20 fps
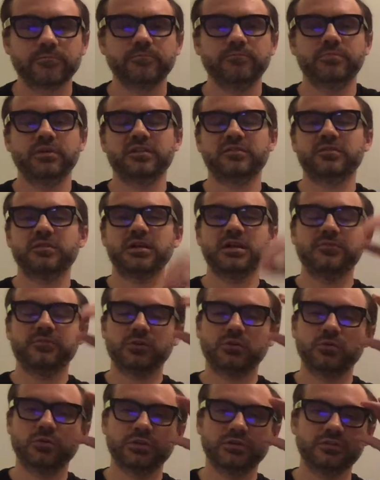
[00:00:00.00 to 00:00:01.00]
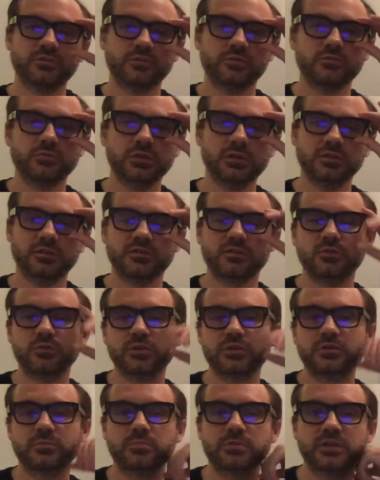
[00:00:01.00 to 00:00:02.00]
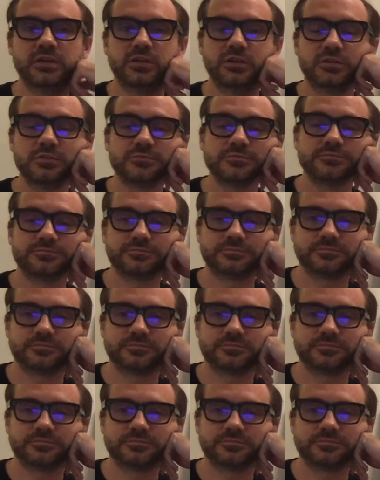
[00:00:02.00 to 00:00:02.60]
Best life according to the Greeks, according to Plato.